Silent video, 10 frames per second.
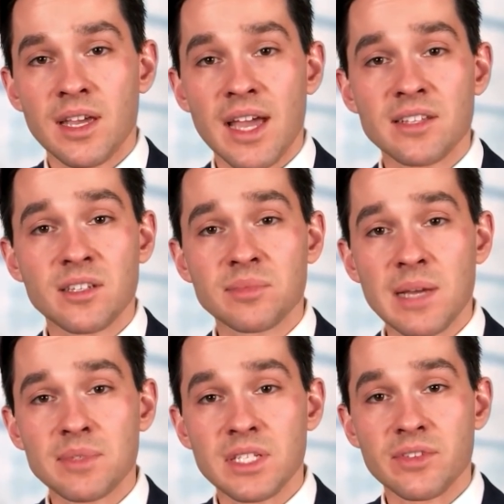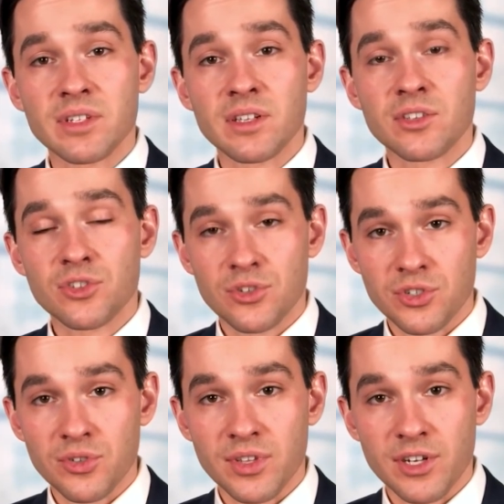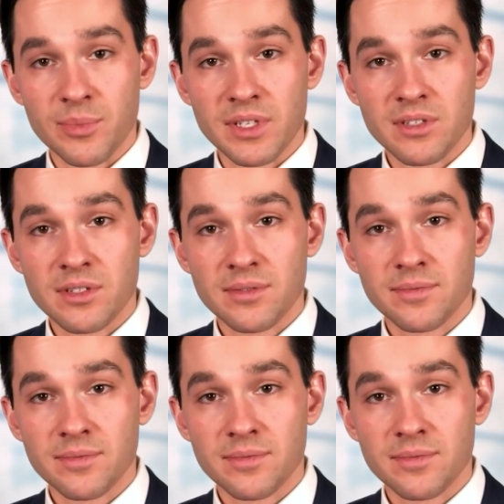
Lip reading: and sometimes even surgical therapies.